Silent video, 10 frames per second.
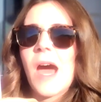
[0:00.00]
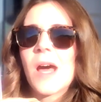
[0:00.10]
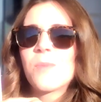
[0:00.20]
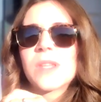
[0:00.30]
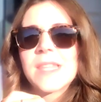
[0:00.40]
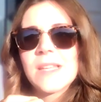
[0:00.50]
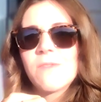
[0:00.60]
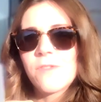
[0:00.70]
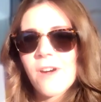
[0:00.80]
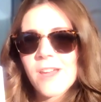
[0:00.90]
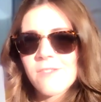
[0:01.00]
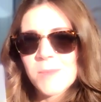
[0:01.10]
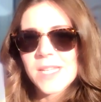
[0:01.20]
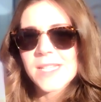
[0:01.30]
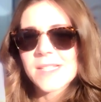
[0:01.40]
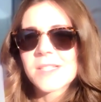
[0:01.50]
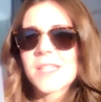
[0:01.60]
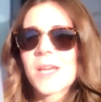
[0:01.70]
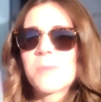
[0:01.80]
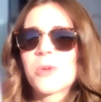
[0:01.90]
And within 5 minutes,
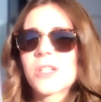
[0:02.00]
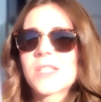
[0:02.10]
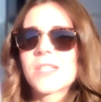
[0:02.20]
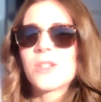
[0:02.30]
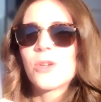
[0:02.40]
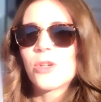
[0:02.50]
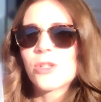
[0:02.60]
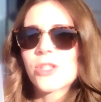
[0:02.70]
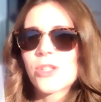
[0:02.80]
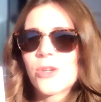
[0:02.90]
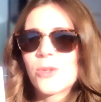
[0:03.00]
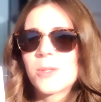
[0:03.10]
that person also